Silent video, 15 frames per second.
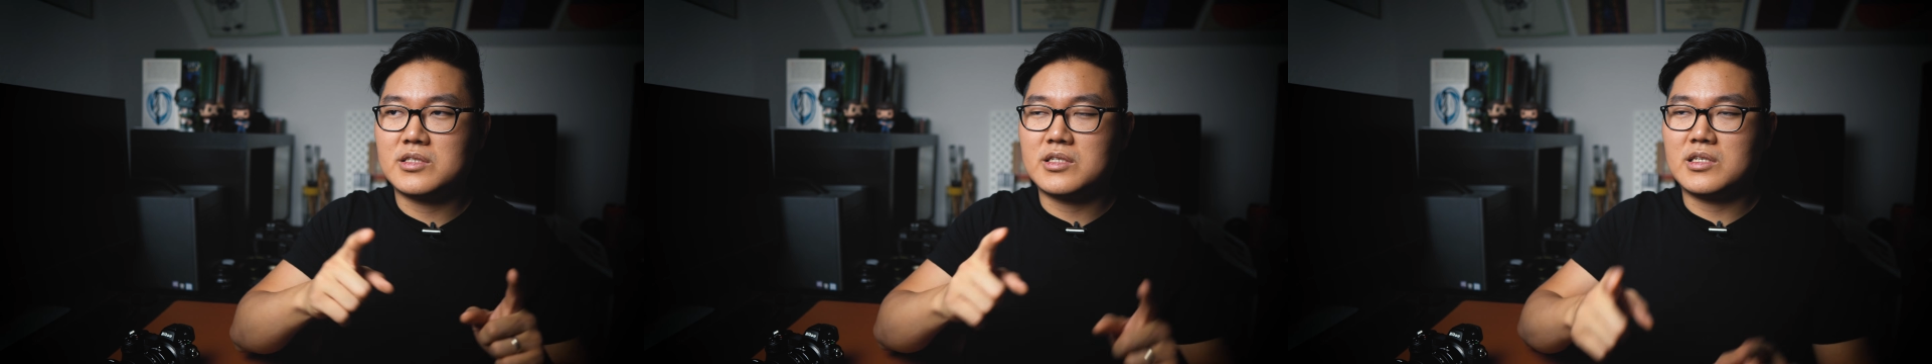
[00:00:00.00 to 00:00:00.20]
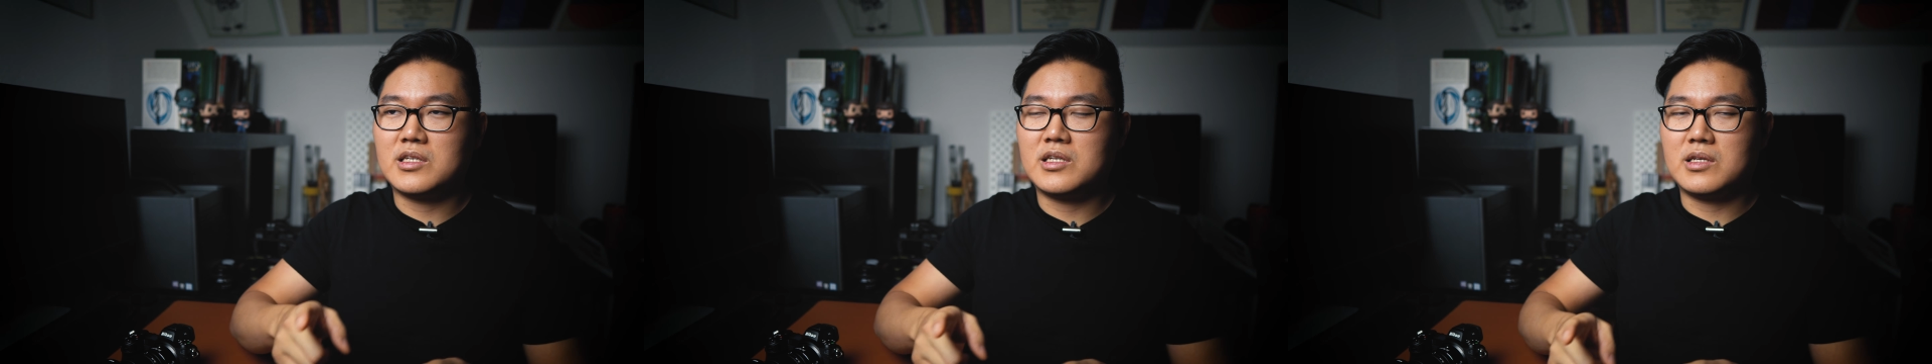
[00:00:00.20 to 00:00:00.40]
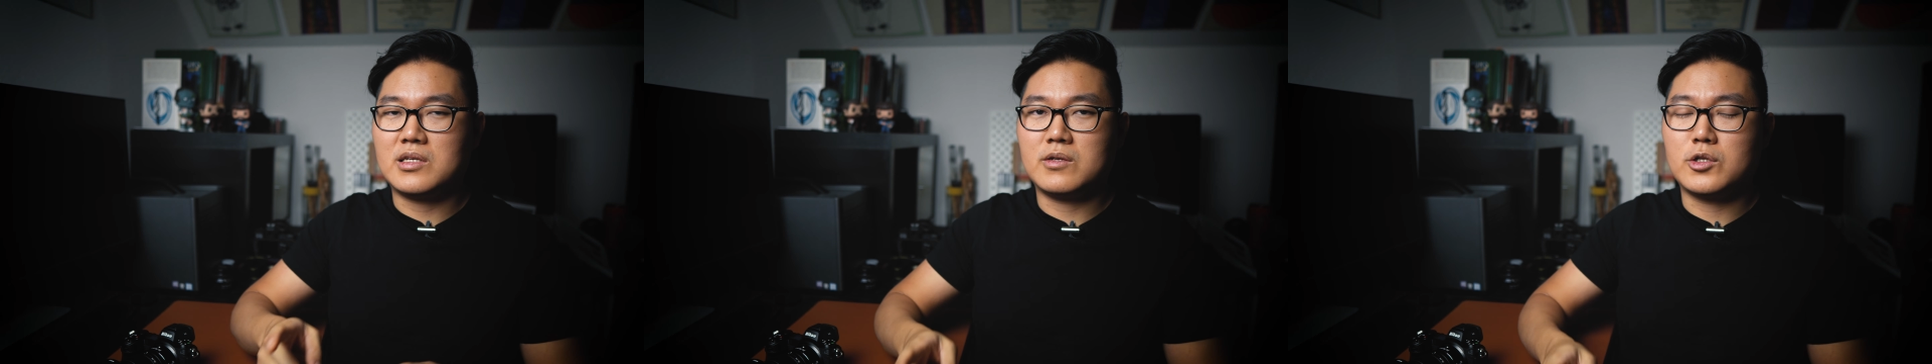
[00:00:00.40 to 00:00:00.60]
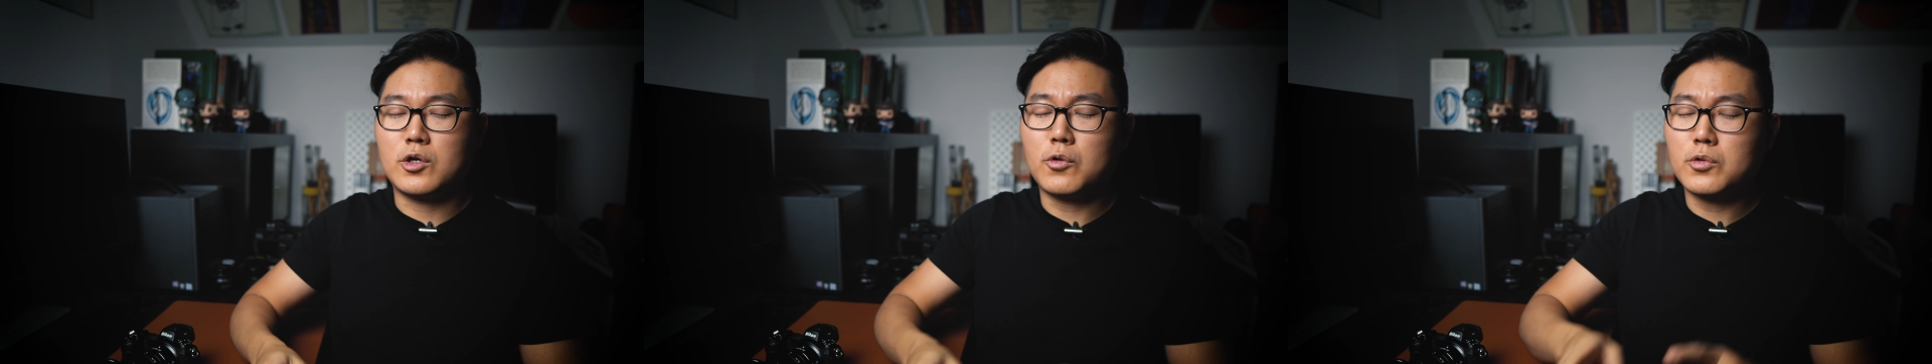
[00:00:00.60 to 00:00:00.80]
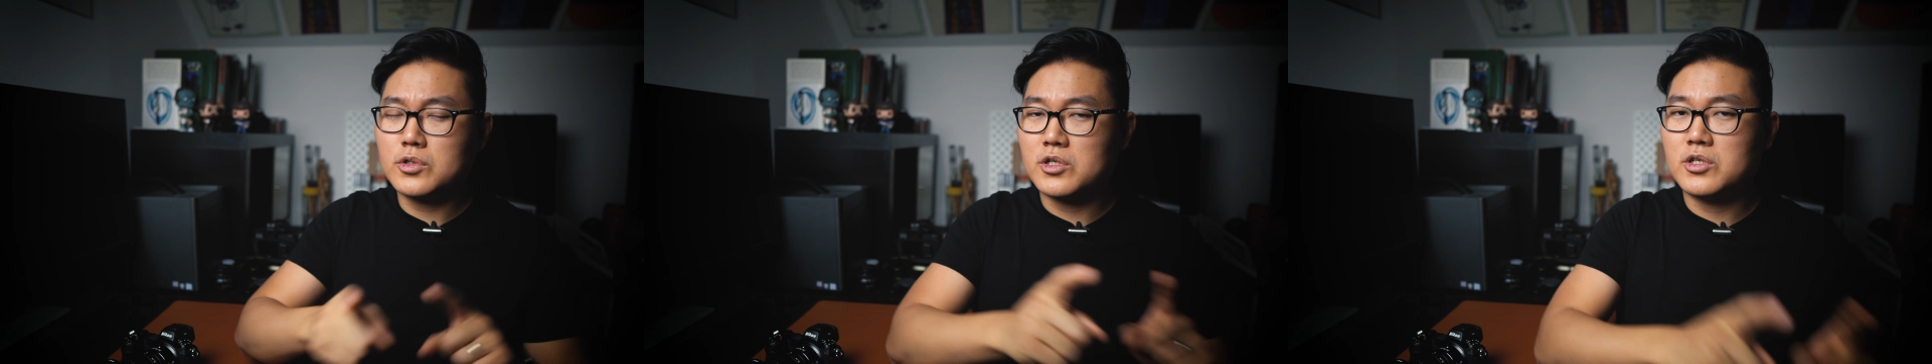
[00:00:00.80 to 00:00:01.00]
the
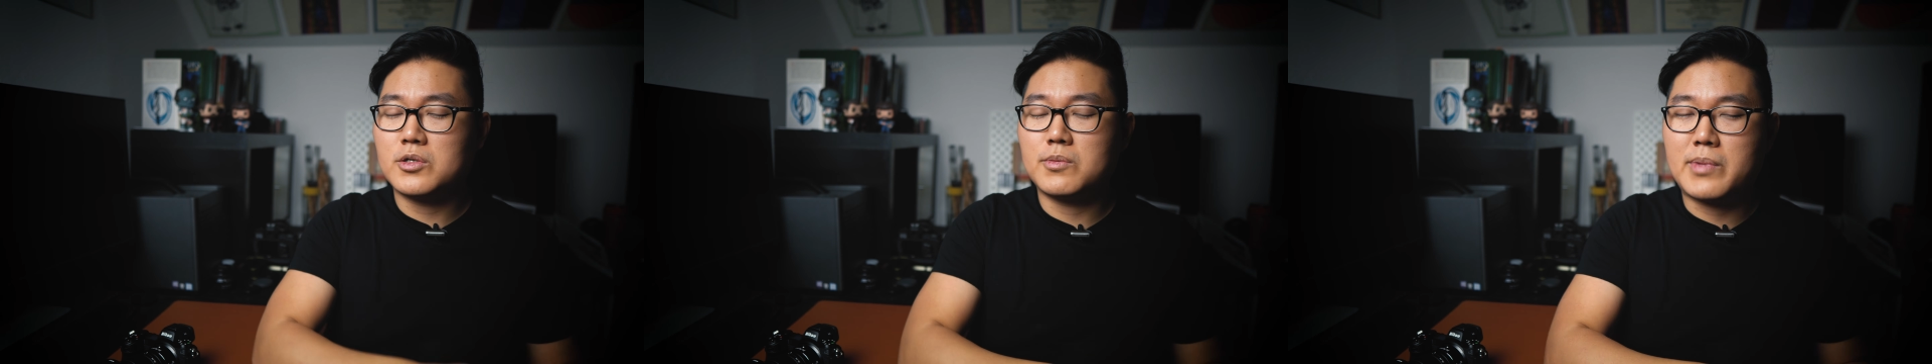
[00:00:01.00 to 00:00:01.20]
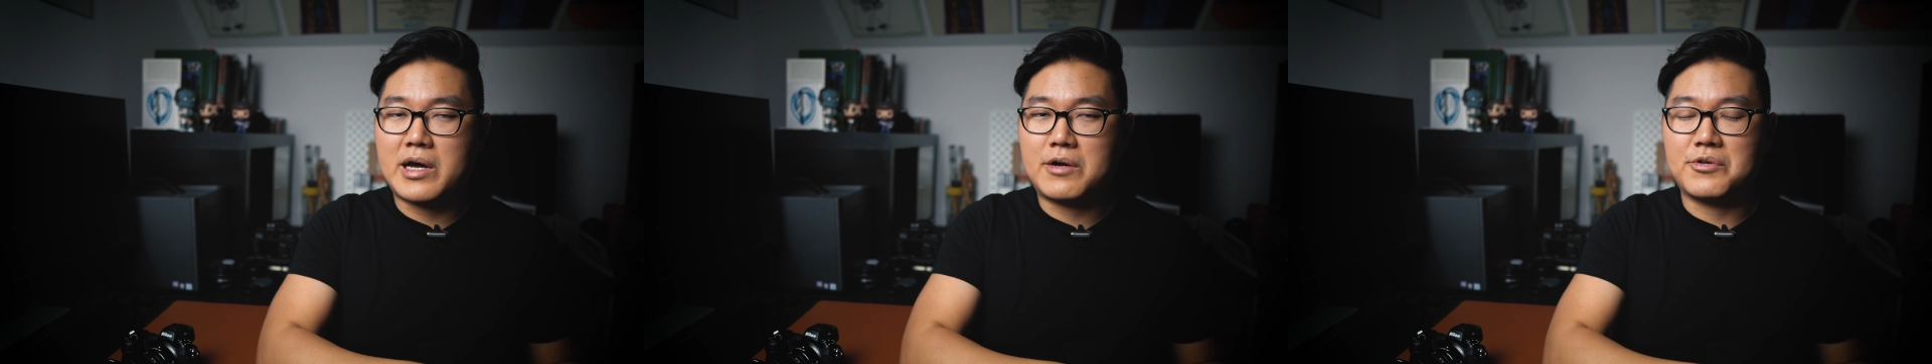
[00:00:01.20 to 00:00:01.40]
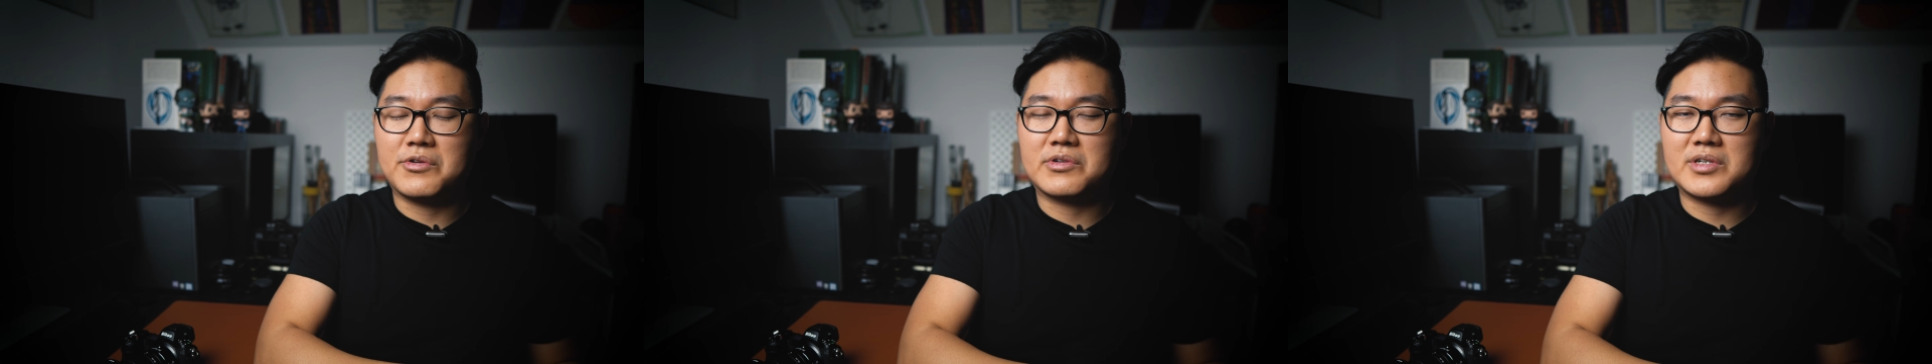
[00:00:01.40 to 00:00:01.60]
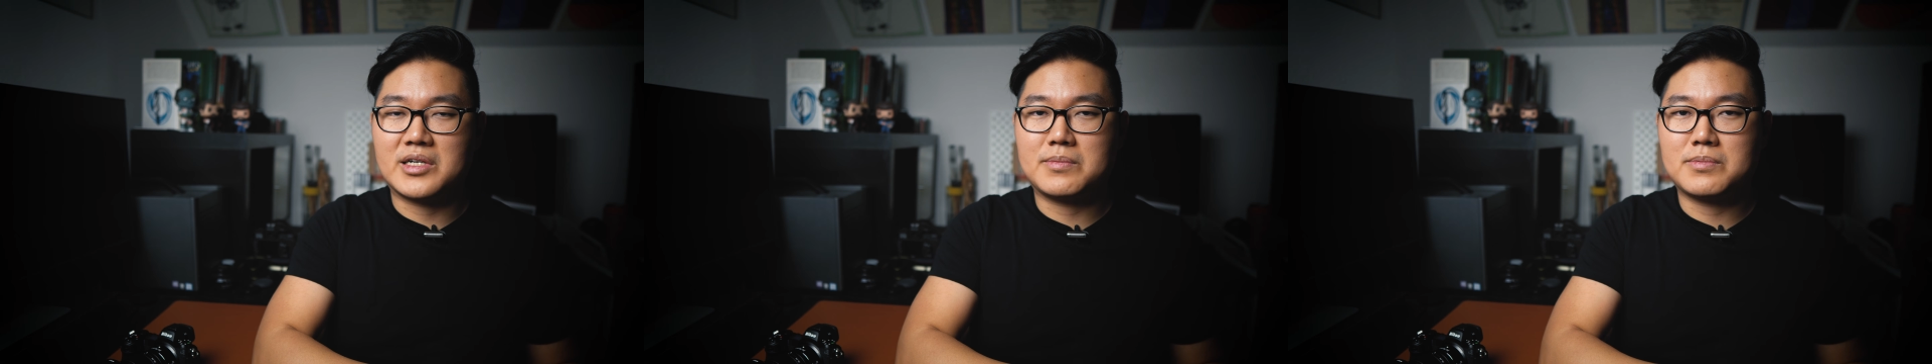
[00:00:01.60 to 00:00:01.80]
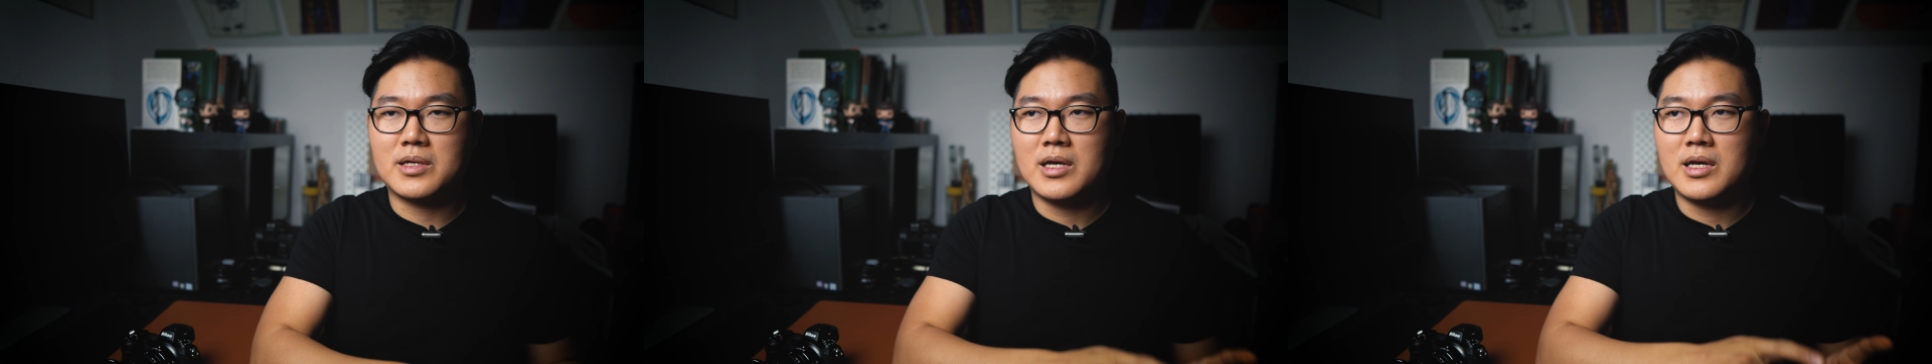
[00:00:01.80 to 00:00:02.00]
older battery
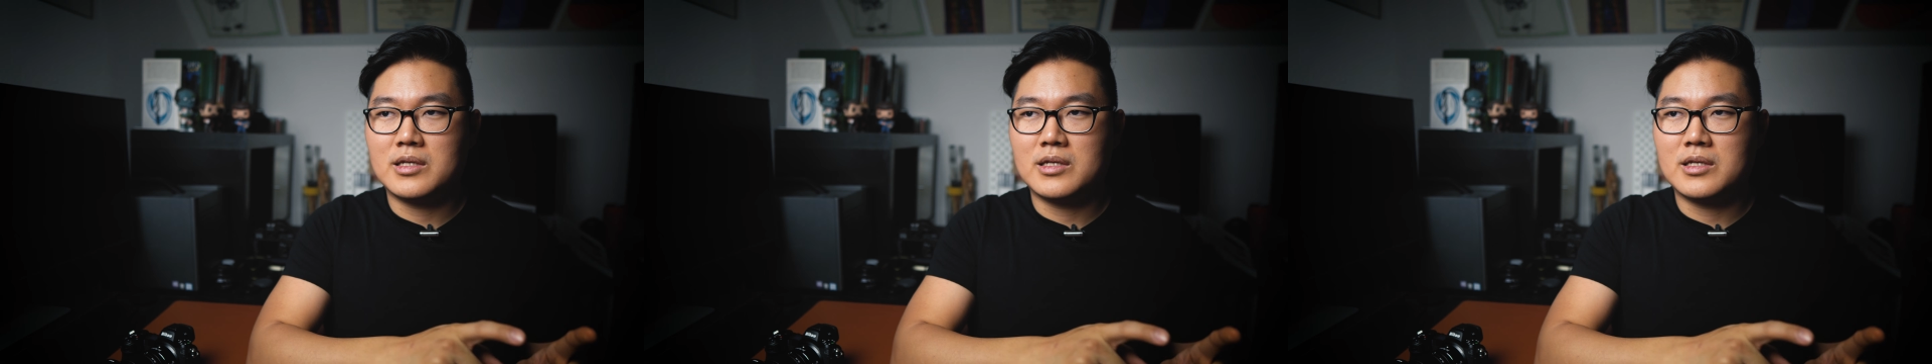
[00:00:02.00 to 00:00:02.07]
grip,